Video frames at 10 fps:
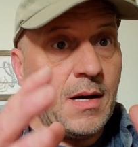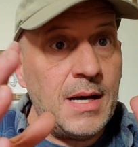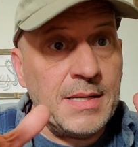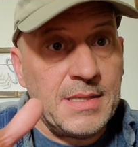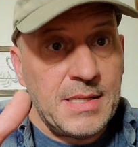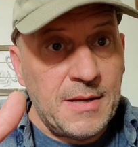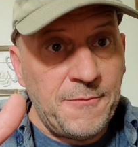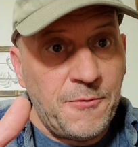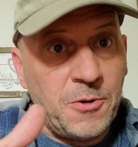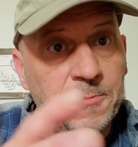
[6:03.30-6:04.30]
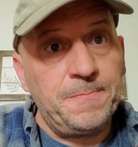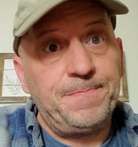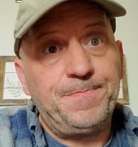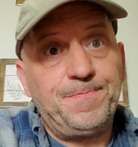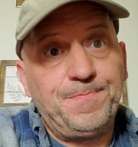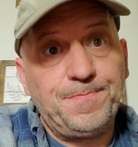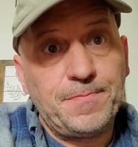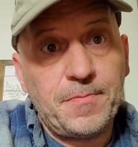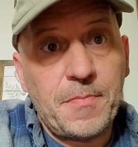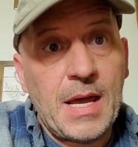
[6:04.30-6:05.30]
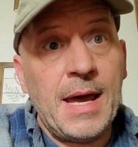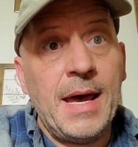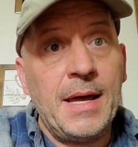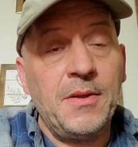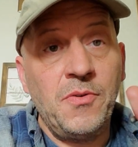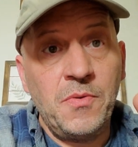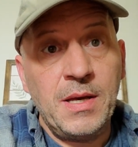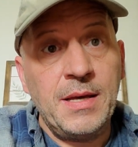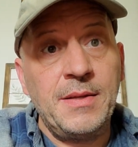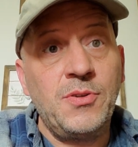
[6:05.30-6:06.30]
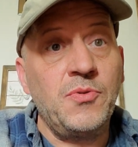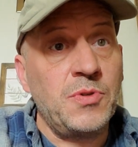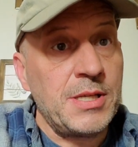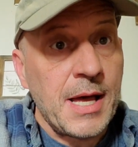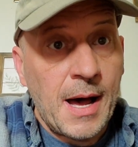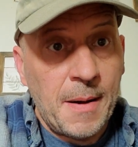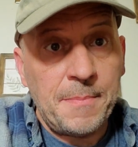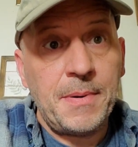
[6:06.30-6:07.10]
is sinful, and you need to stop.